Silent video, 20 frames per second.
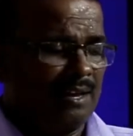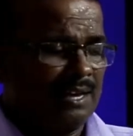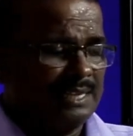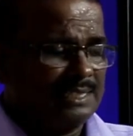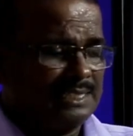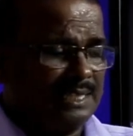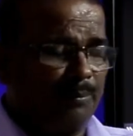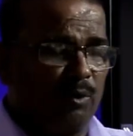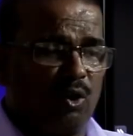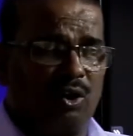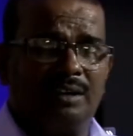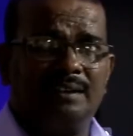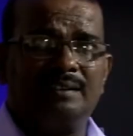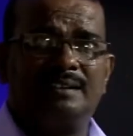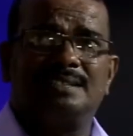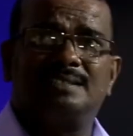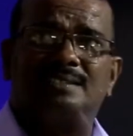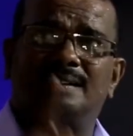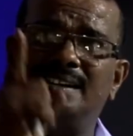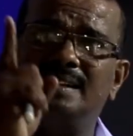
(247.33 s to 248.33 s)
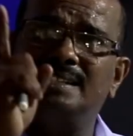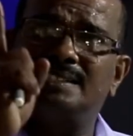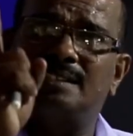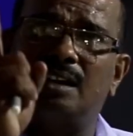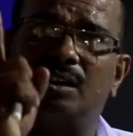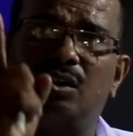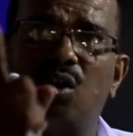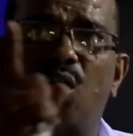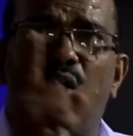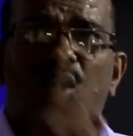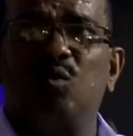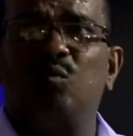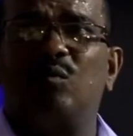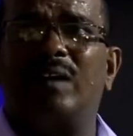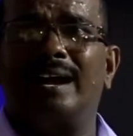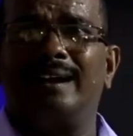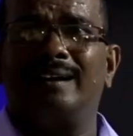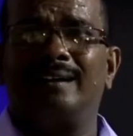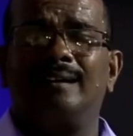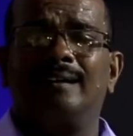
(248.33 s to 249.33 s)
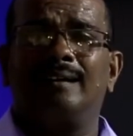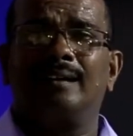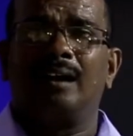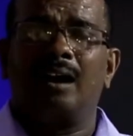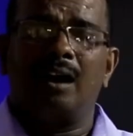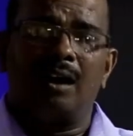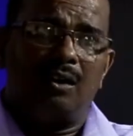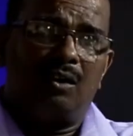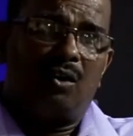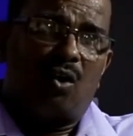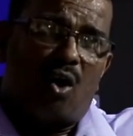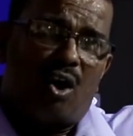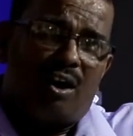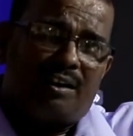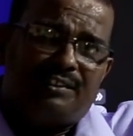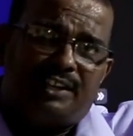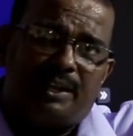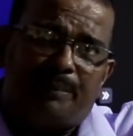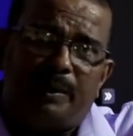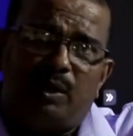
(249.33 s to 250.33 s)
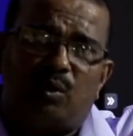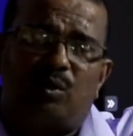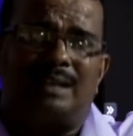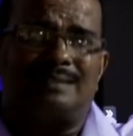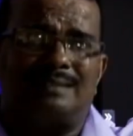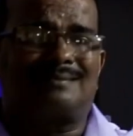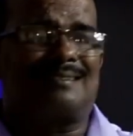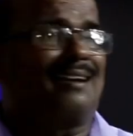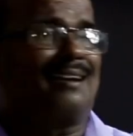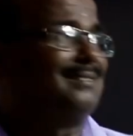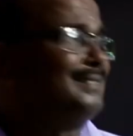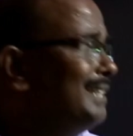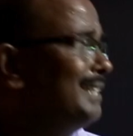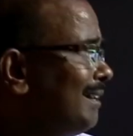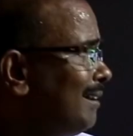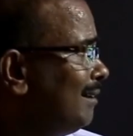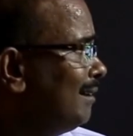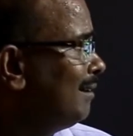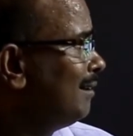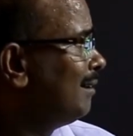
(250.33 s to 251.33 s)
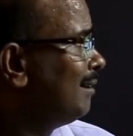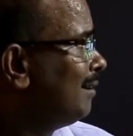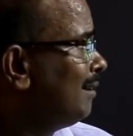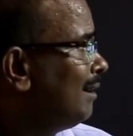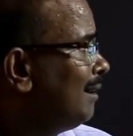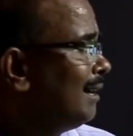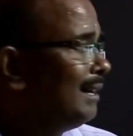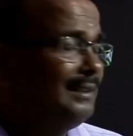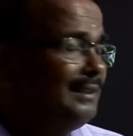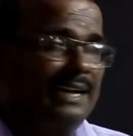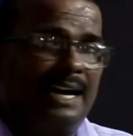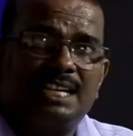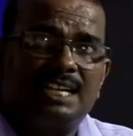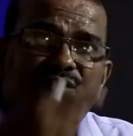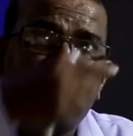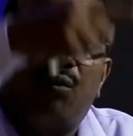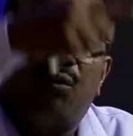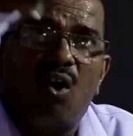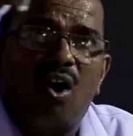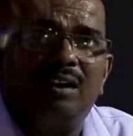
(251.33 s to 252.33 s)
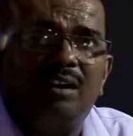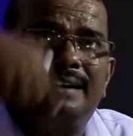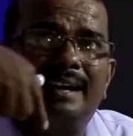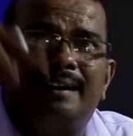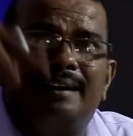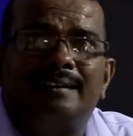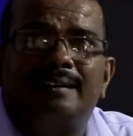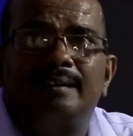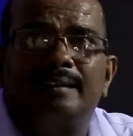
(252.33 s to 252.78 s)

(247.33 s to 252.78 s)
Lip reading: Small intestine is the long one, long tubular structure. They are folded.